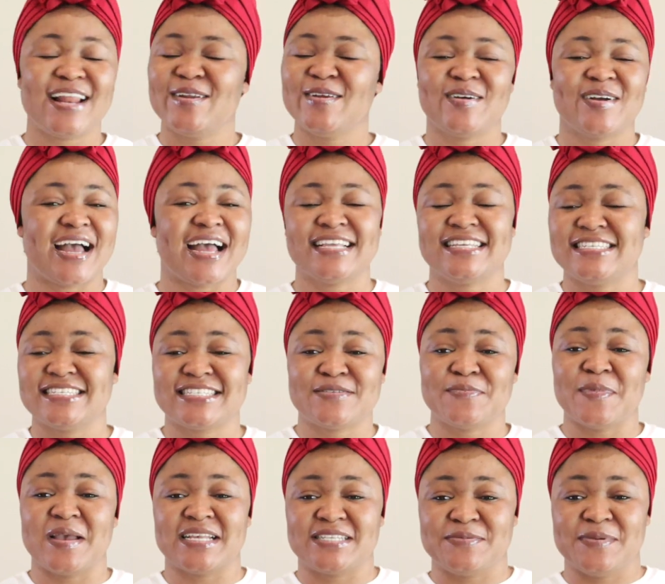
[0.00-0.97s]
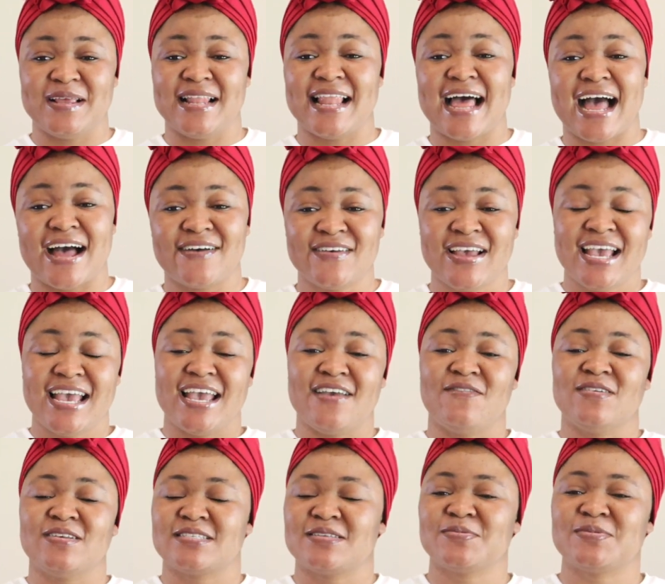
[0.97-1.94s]
look it just makes me laugh
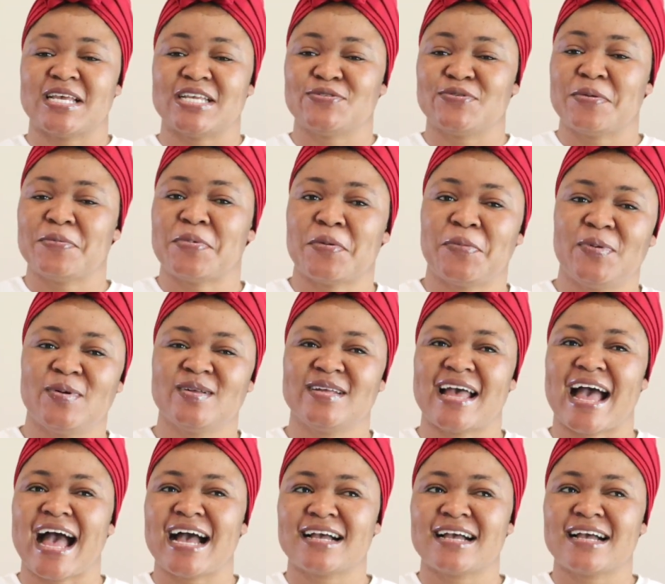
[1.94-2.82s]
even sometimes when people